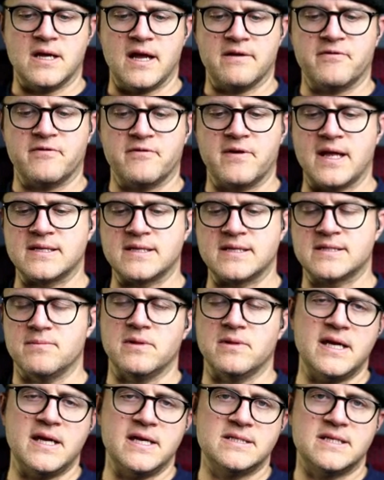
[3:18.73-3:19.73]
I've got
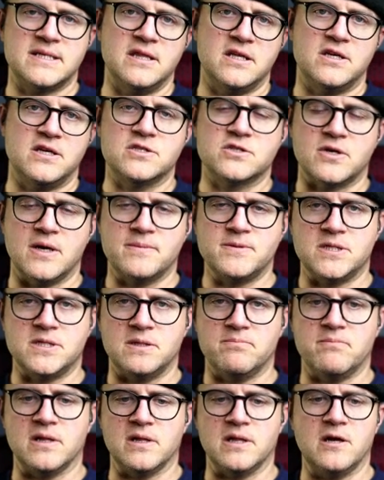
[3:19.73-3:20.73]
some links in the
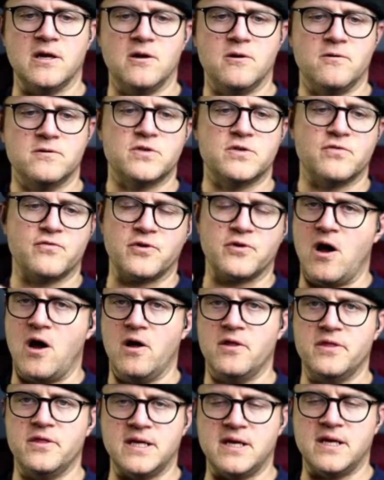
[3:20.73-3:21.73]
description below for
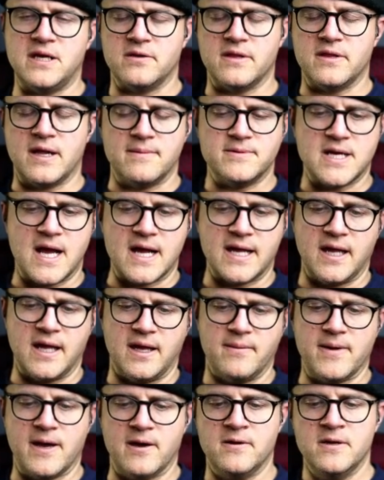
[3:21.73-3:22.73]
all the gear that I'm talking
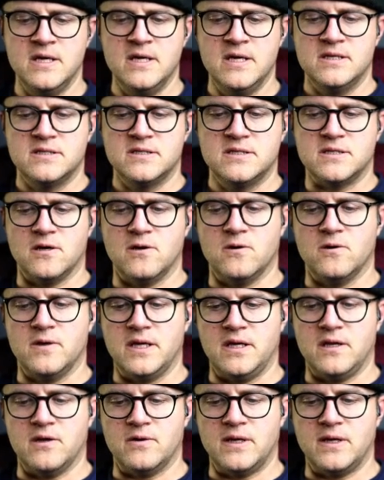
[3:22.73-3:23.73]
about.
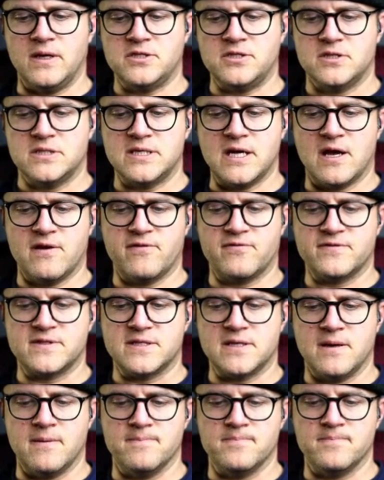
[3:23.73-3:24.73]
So get yourself
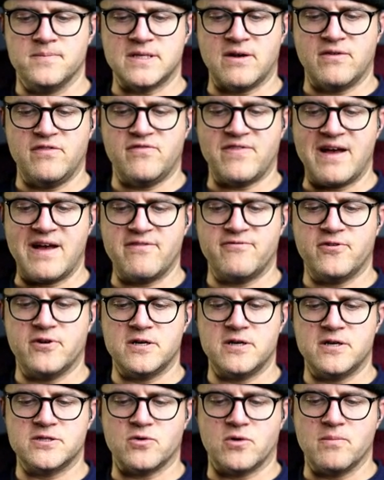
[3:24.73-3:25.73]
some 75
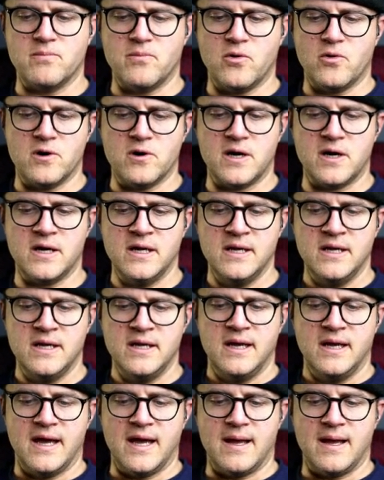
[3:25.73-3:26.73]
footers or more.
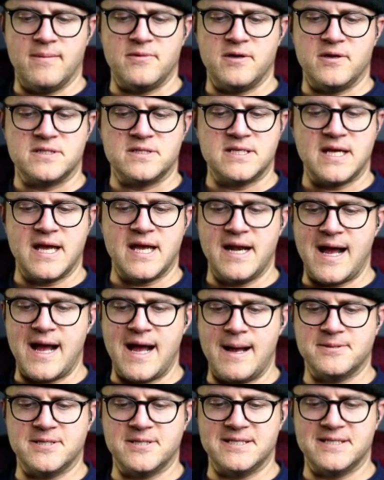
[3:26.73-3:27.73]
There's 10
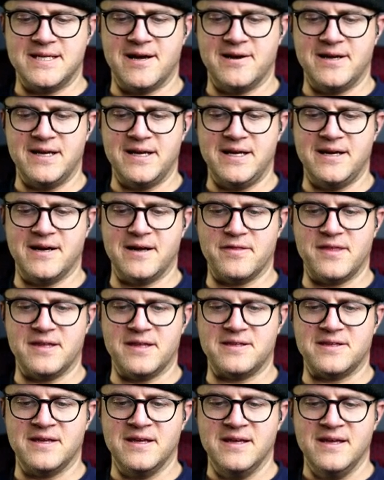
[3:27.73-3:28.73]
options down here. I
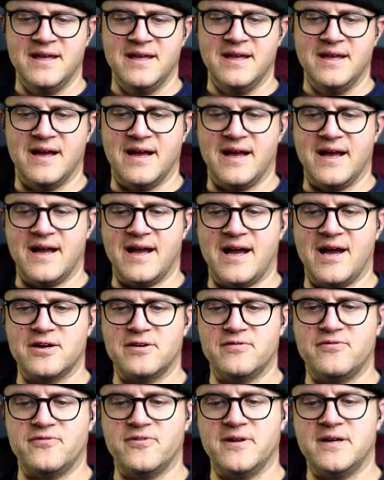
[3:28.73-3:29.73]
think
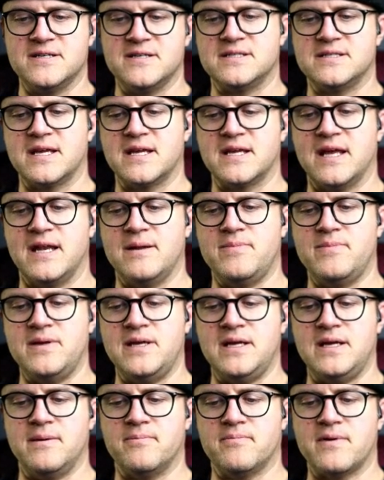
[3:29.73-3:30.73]
100 footers is going to
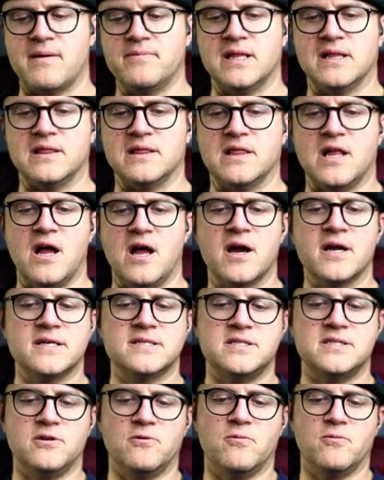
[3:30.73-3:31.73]
be probably the
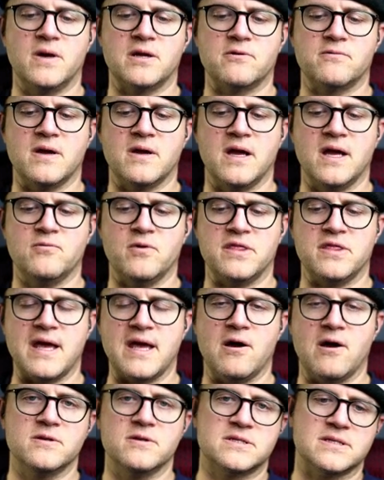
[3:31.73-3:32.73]
longest you'll want to run
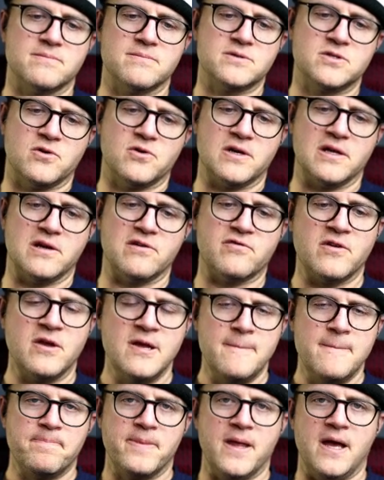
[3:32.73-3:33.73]
without some sort of
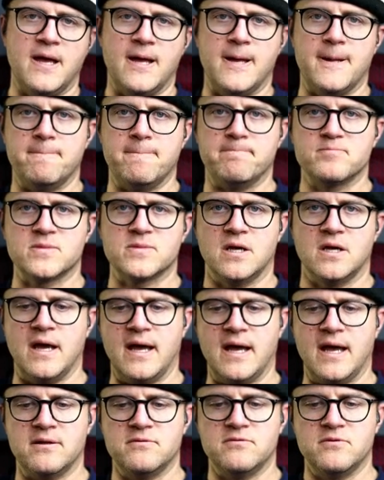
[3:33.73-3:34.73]

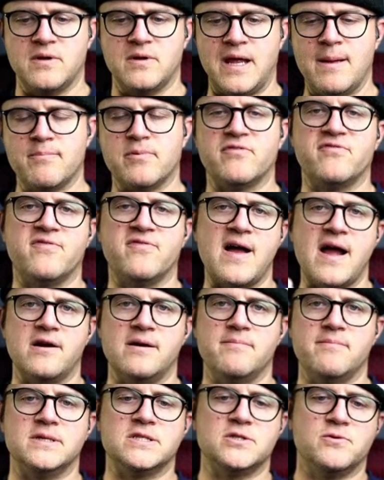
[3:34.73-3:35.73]
amplifier
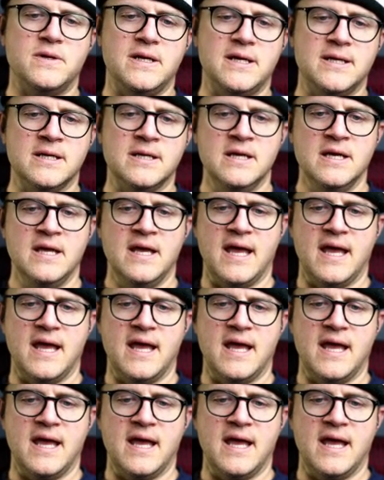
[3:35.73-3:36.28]
in between.